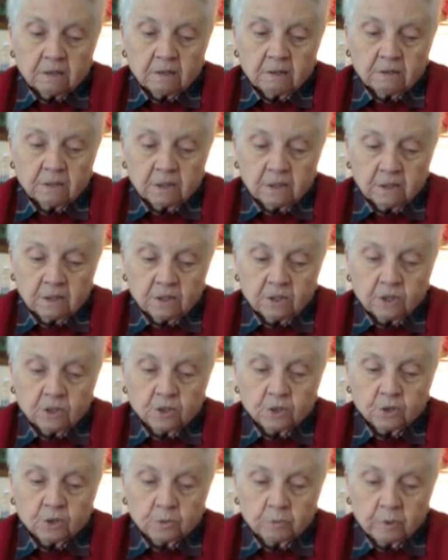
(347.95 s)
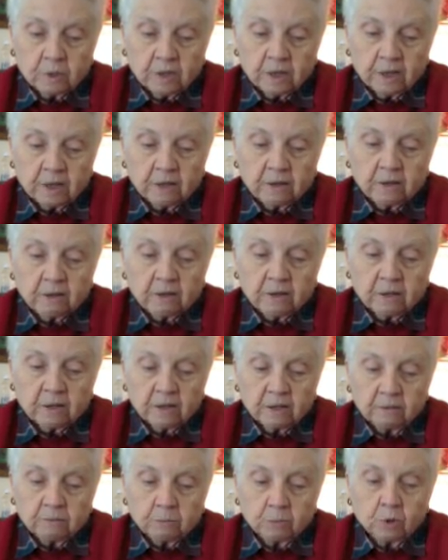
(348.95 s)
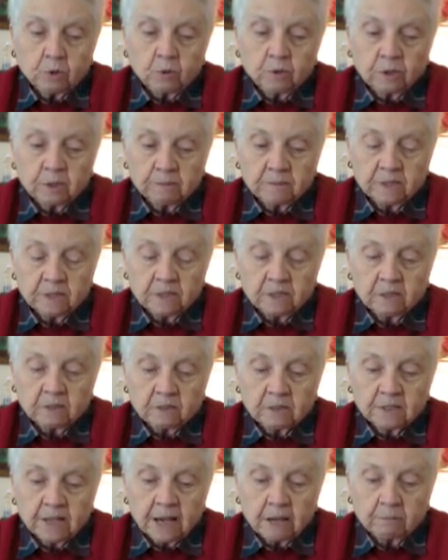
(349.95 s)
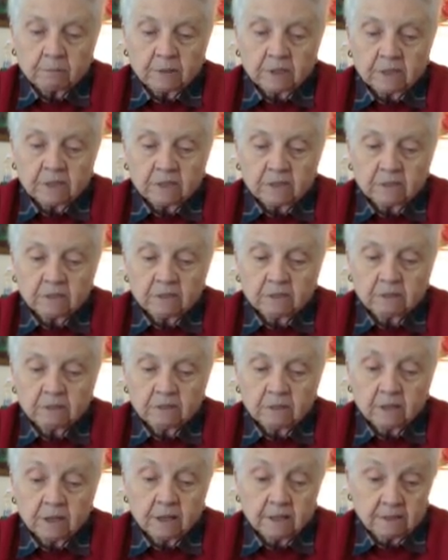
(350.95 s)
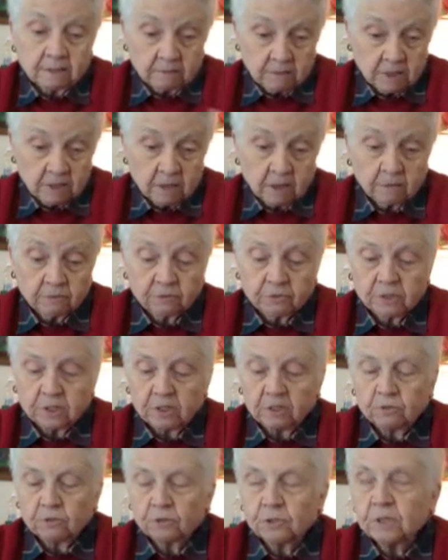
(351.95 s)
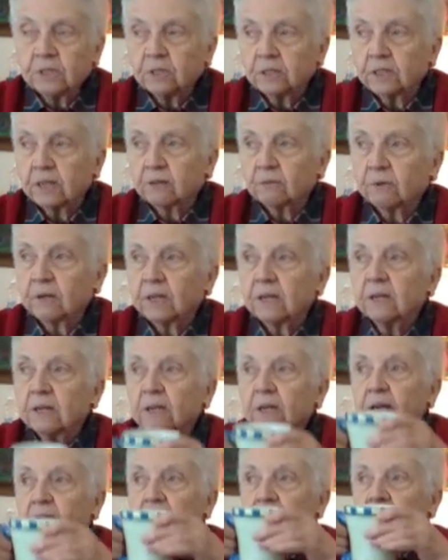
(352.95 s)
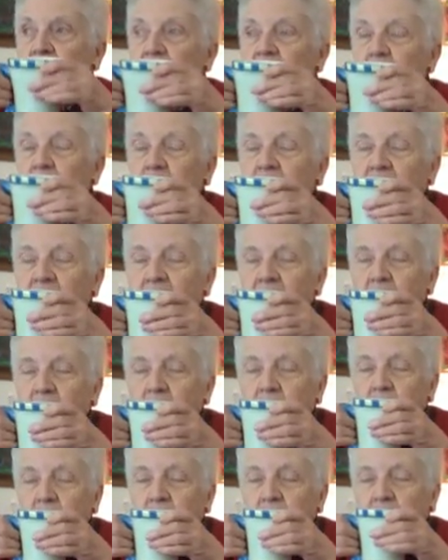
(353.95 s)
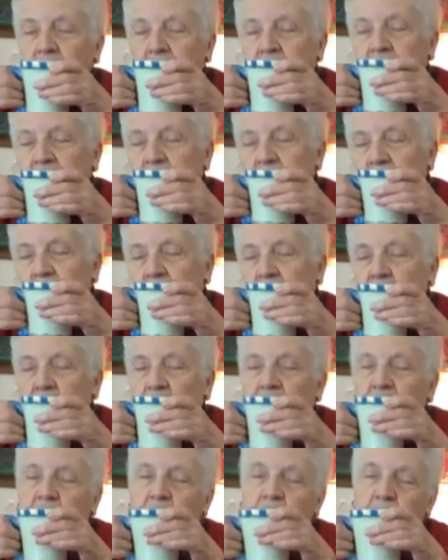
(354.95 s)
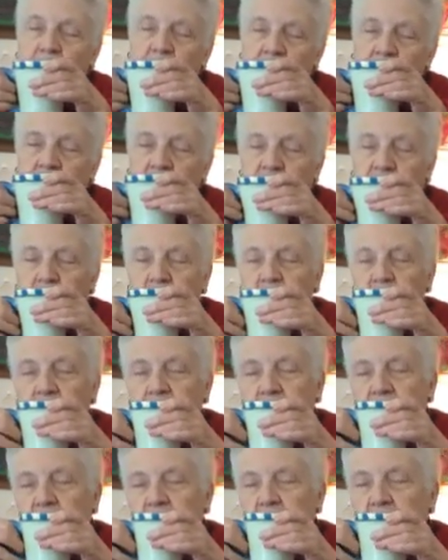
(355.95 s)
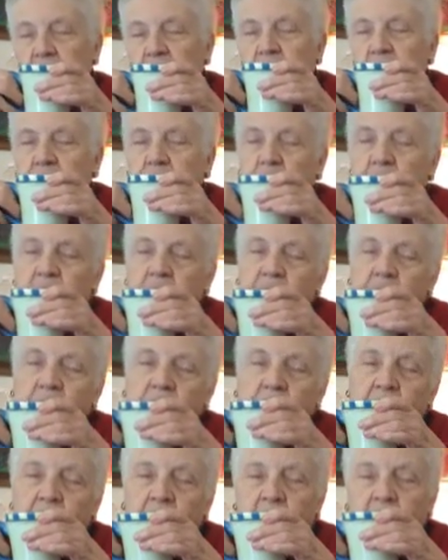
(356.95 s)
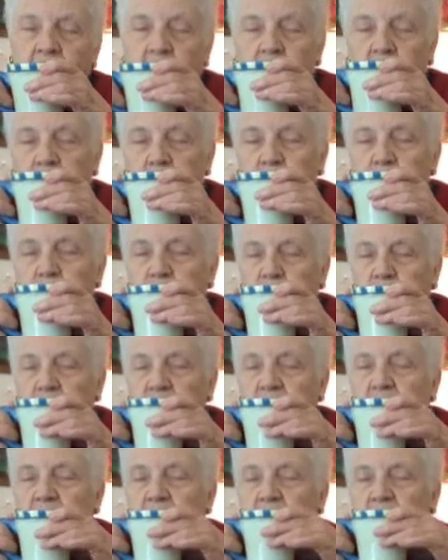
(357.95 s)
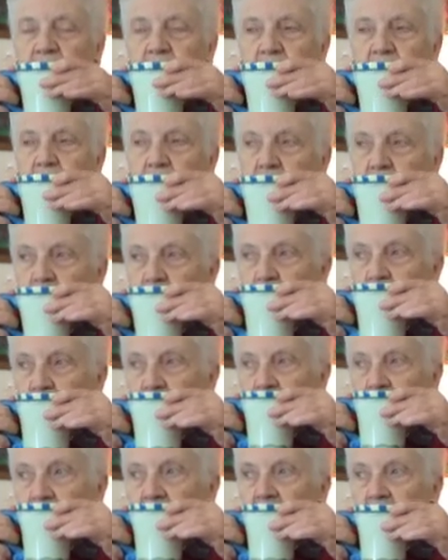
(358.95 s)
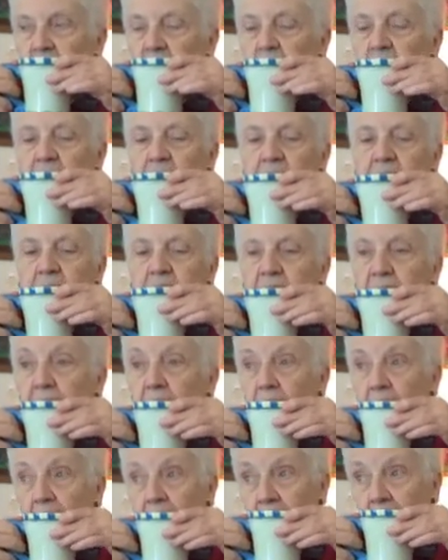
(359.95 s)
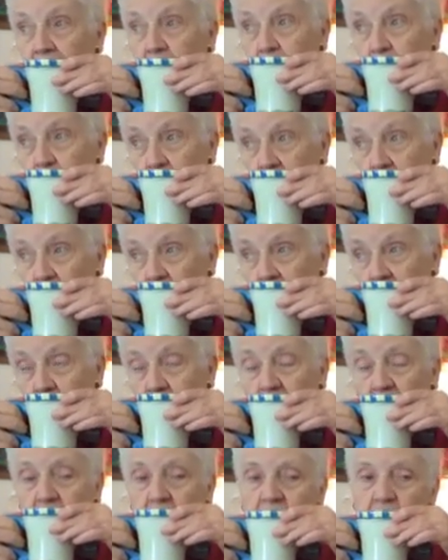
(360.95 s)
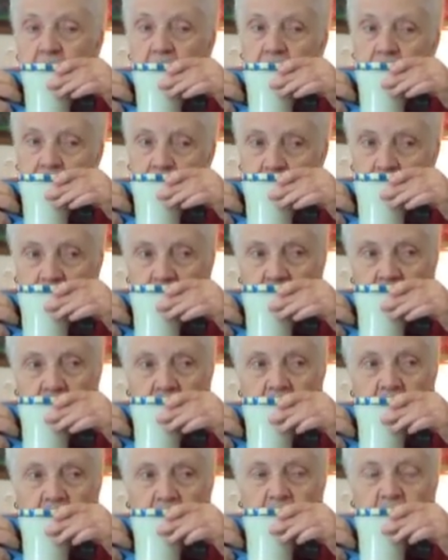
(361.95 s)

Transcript: 10 years prior and pulled up these little saplings, and he got free trees that way and planted those trees, and so they were precious to us. And so then when those 2 trees in front were taken away, then I cried because our trees, I can